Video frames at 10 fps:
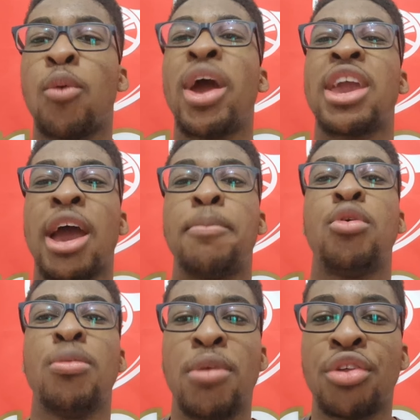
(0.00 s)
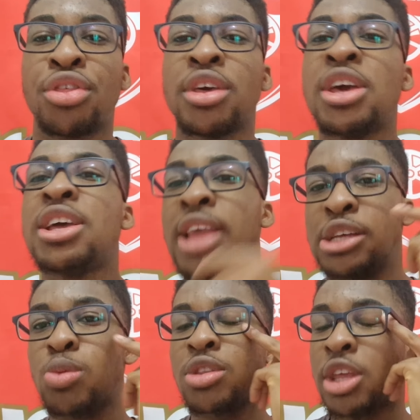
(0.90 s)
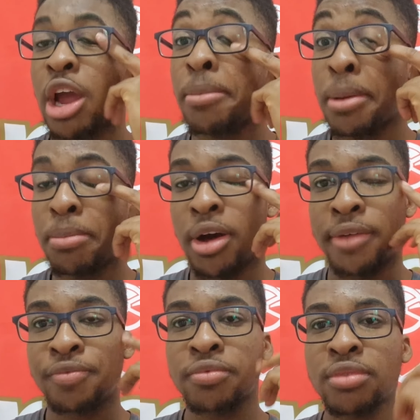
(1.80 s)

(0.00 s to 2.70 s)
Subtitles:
away at Bournemouth. That's one thing I remember.